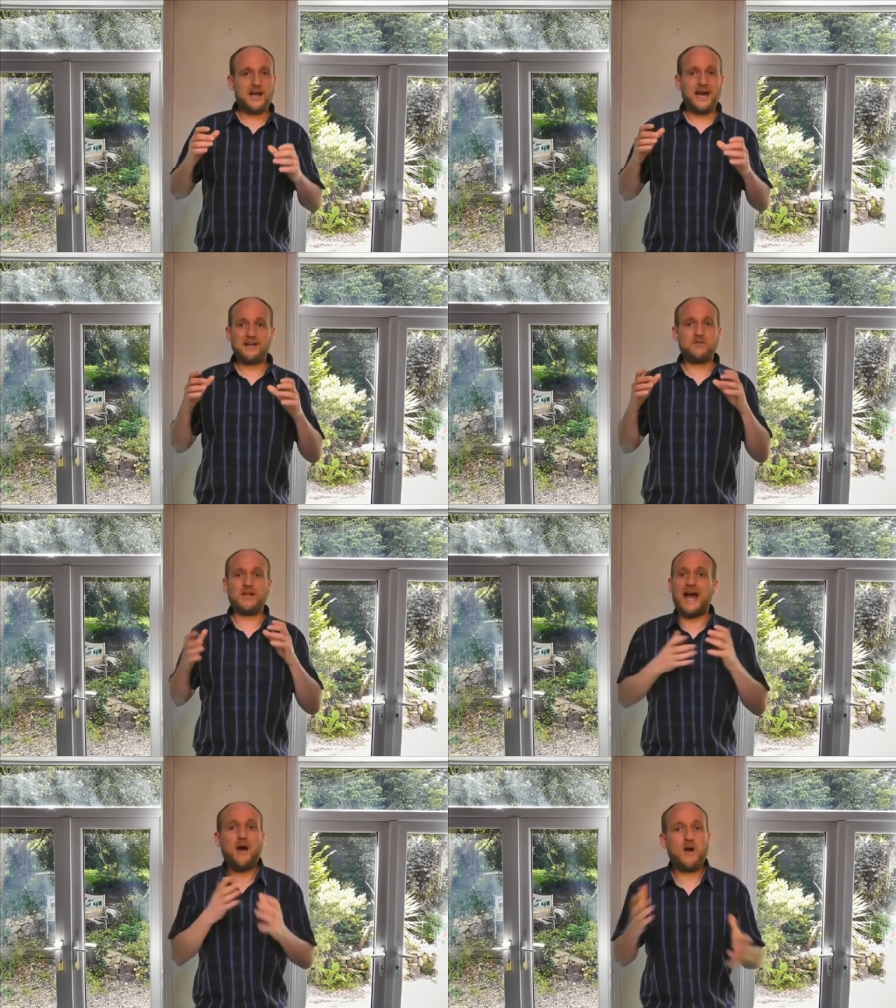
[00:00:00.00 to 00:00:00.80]
And
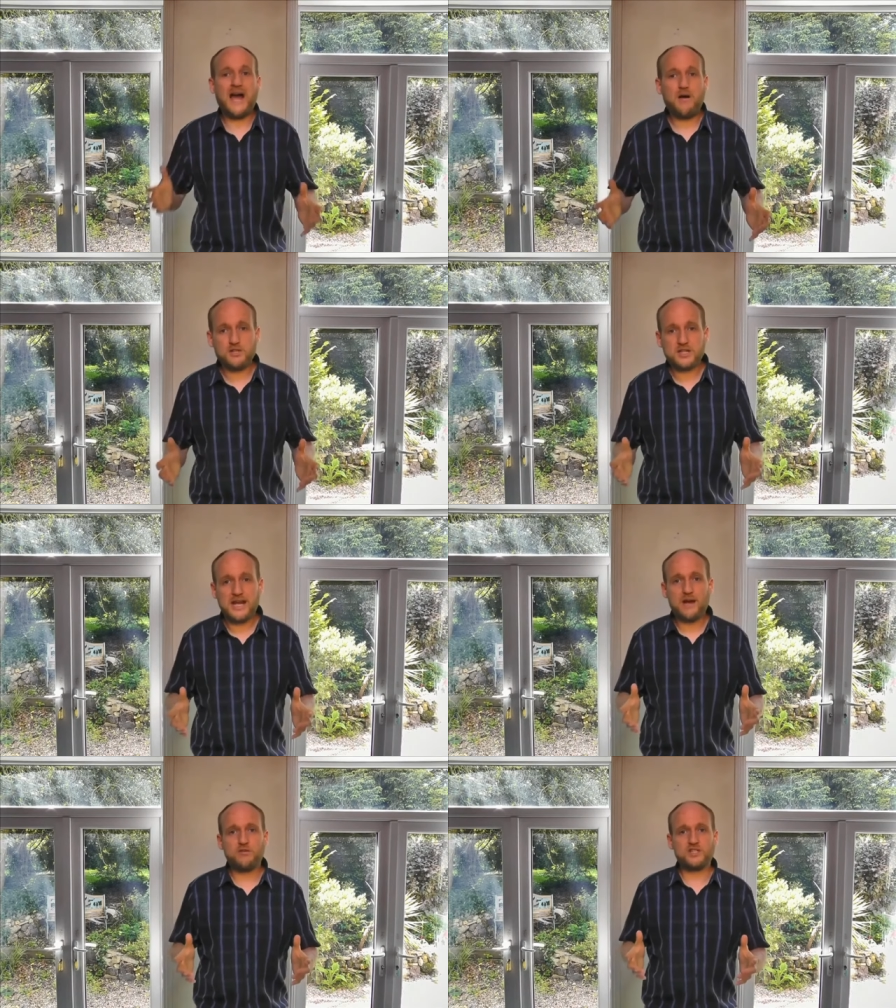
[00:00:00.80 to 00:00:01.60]
how, how was the
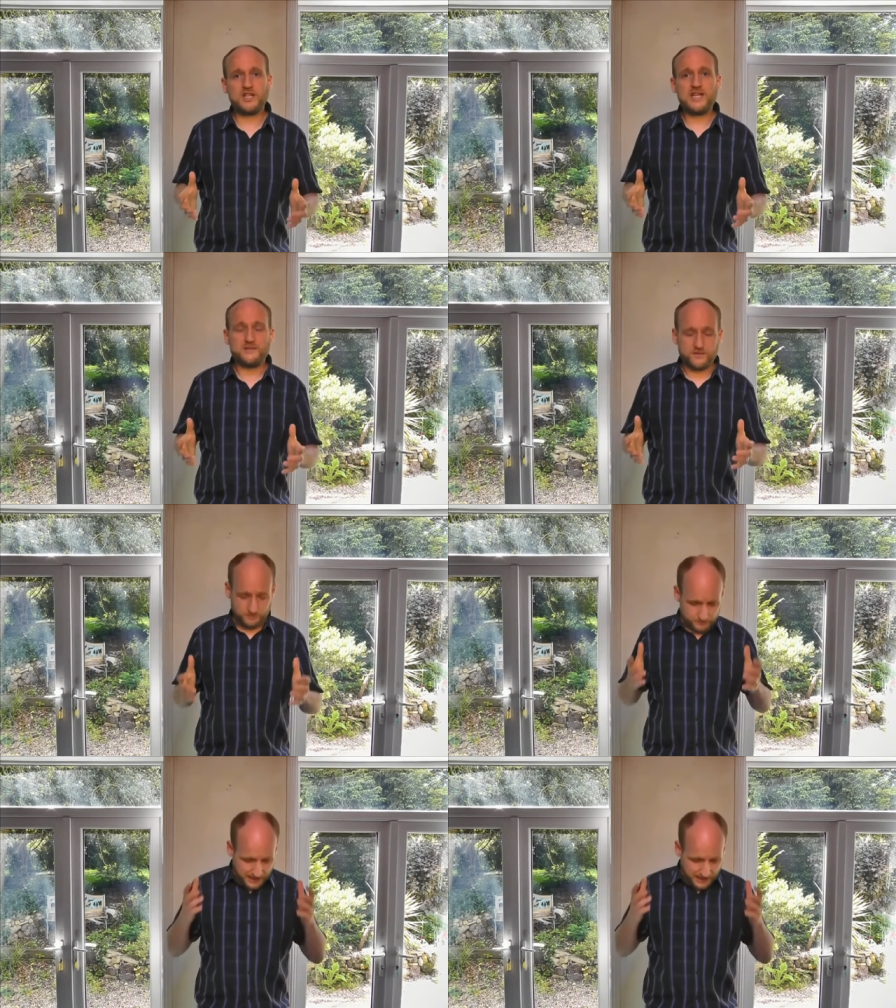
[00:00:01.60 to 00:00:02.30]
letter received?